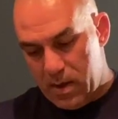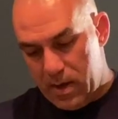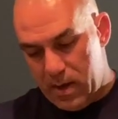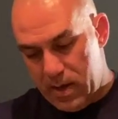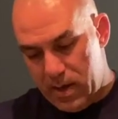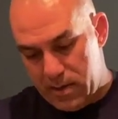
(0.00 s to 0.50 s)

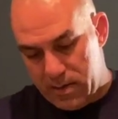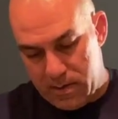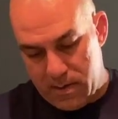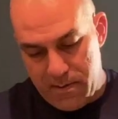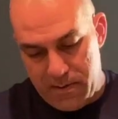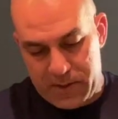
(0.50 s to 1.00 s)
And
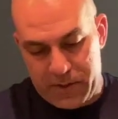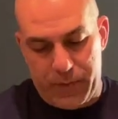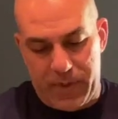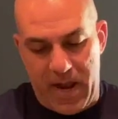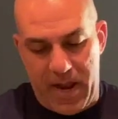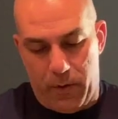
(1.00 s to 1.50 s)
this
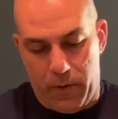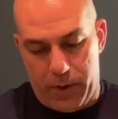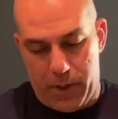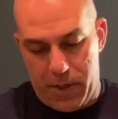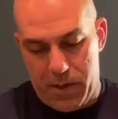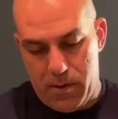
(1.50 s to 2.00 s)
one I
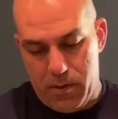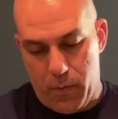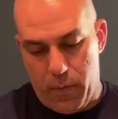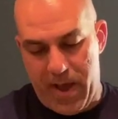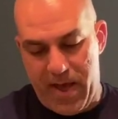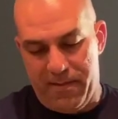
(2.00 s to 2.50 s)
ordered
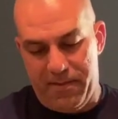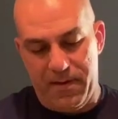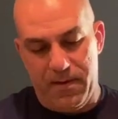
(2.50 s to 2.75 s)
with